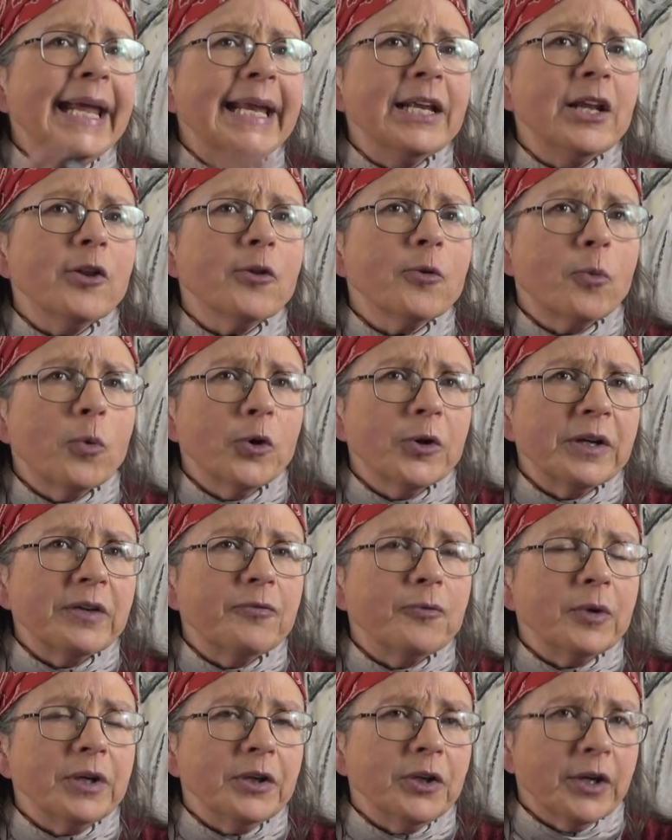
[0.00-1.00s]
In other words,
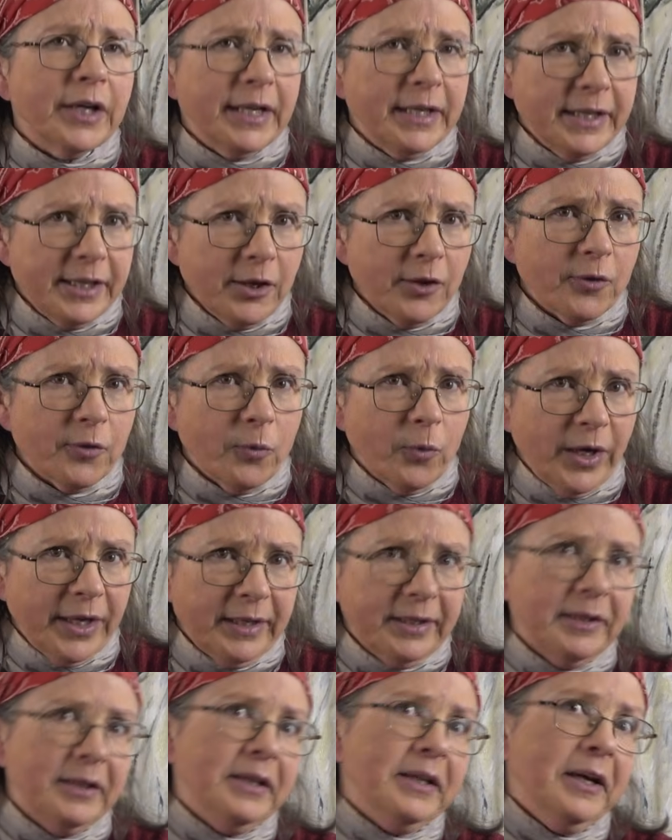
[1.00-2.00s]
if we look at the other way,
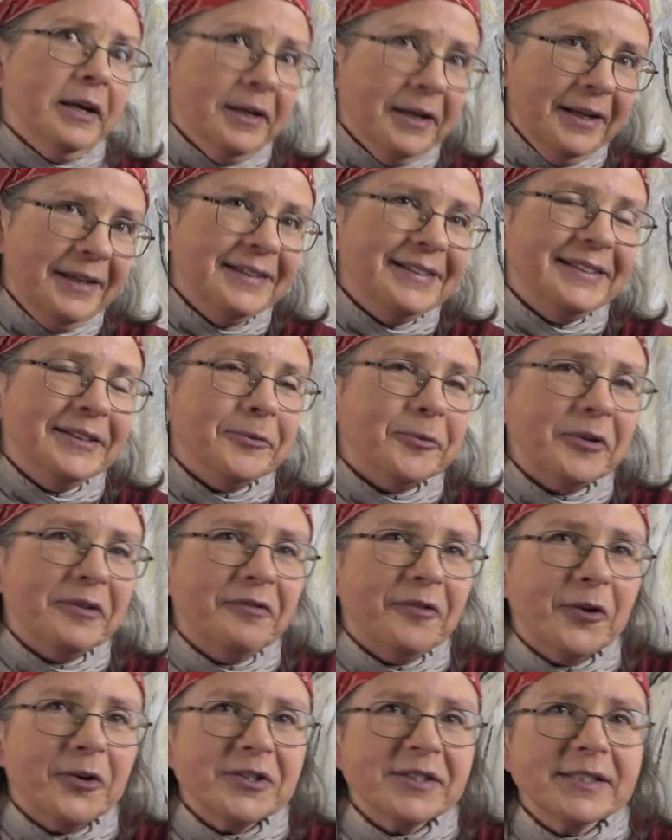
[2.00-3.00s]
the
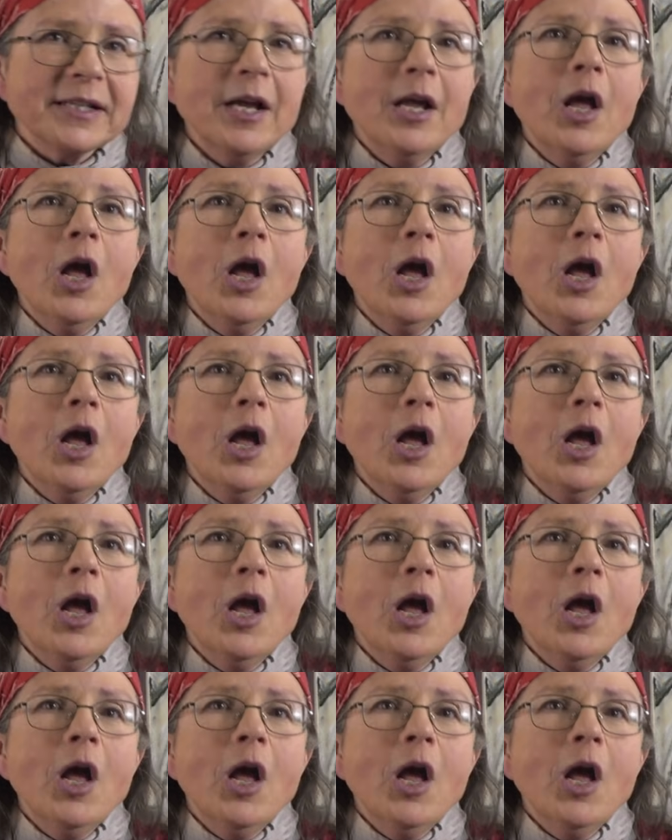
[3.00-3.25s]
reverse,